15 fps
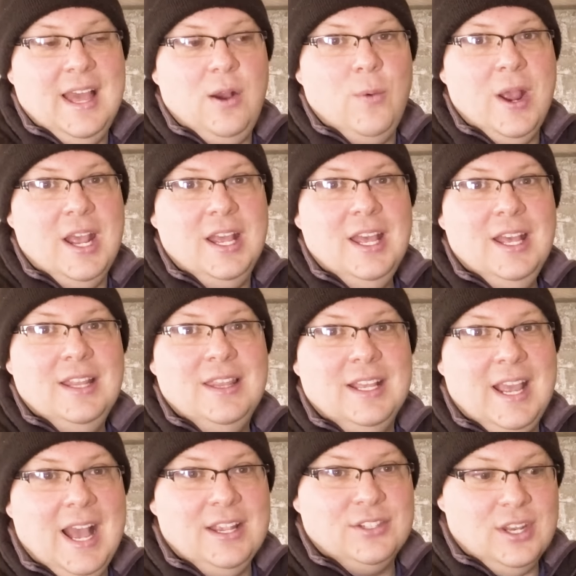That way the
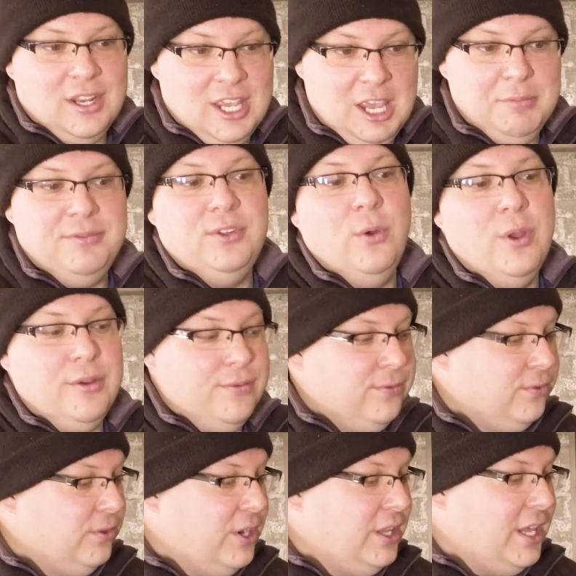gas can keep flowing
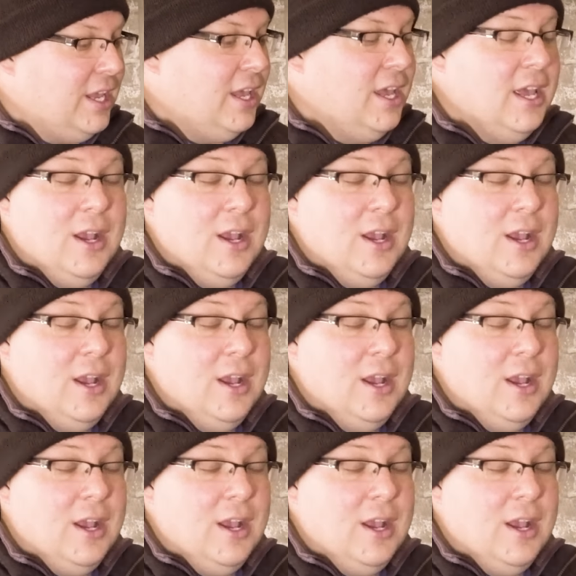freely.